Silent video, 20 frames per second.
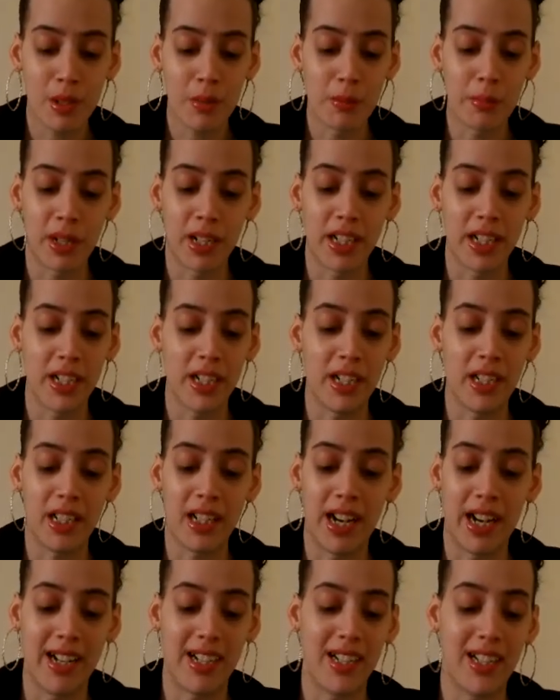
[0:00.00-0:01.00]
but
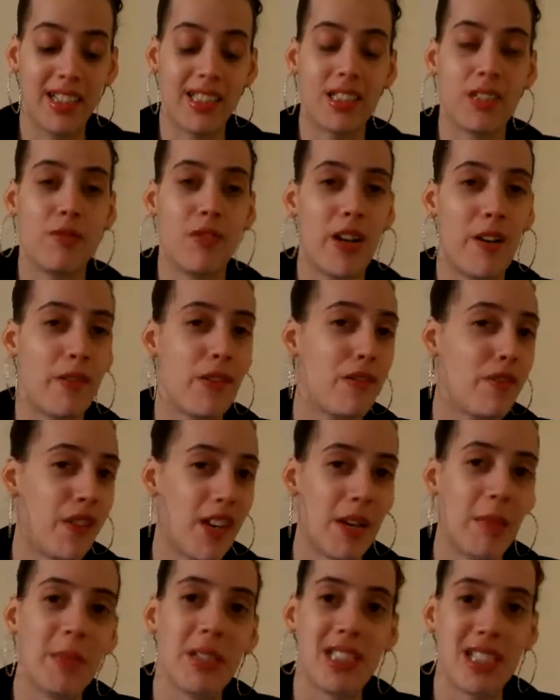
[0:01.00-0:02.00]
it's a very
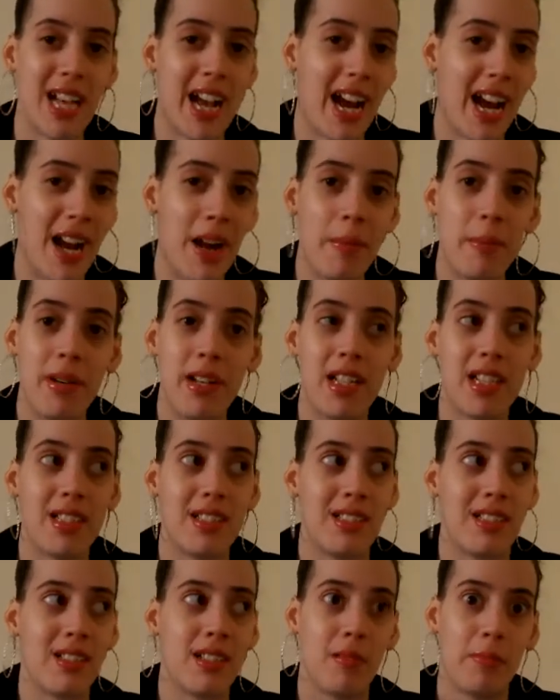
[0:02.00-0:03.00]
famous app.
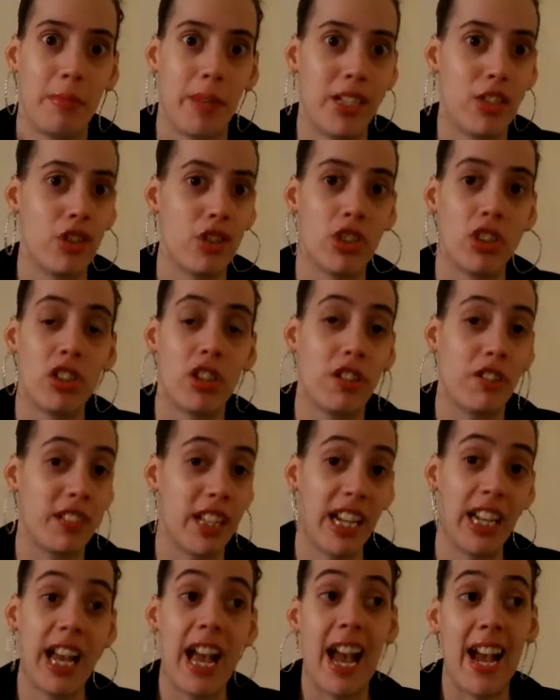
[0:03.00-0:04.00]
It's mentioned on,
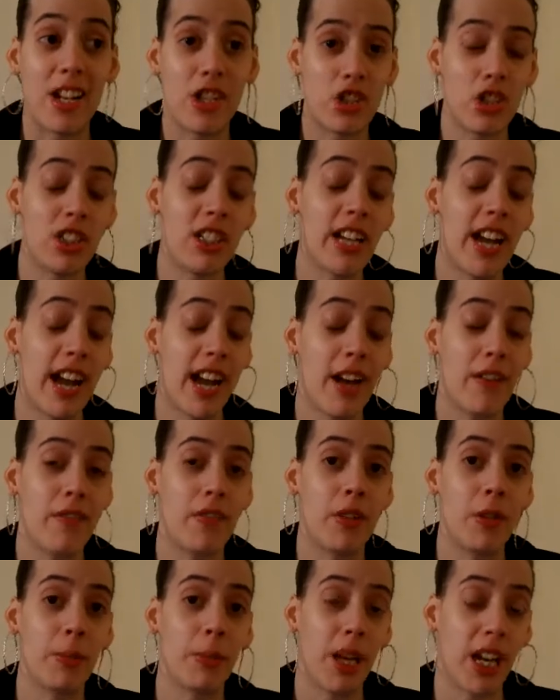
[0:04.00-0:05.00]
they actually have
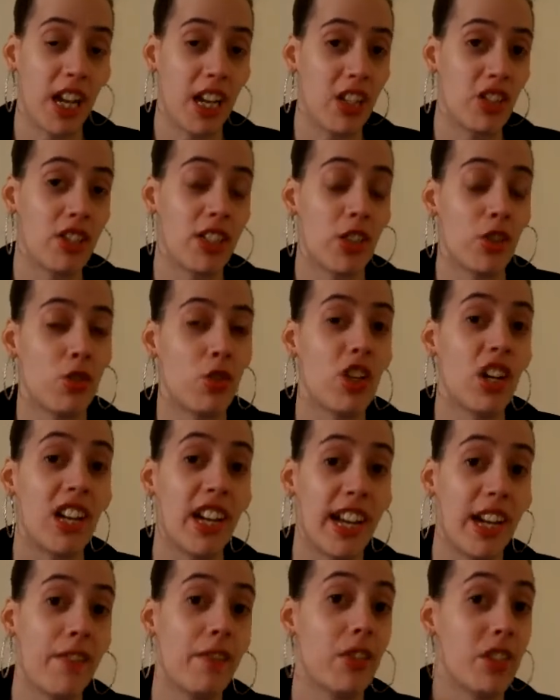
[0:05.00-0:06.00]
a page that you could
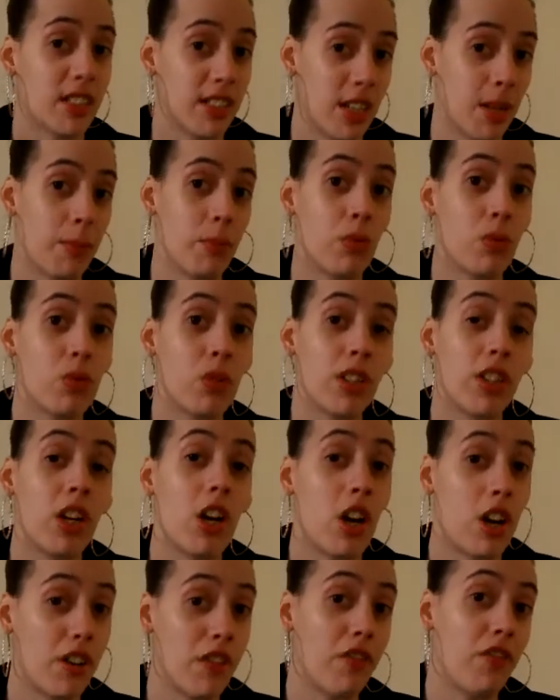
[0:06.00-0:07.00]
like for Temple Run
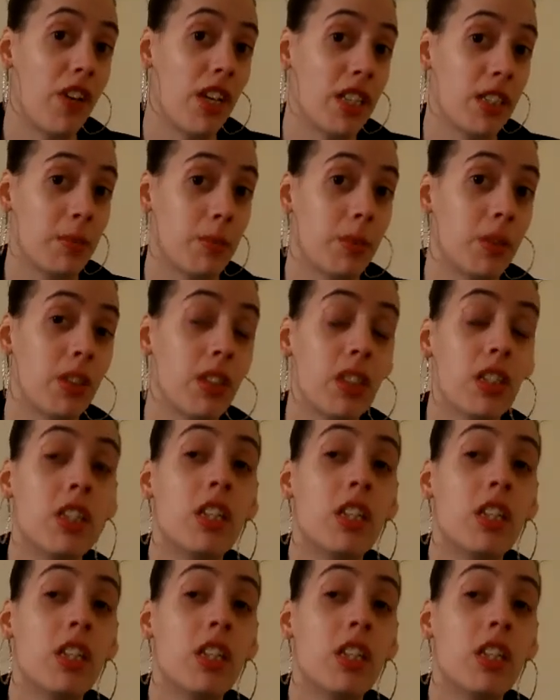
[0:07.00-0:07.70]
on Facebook.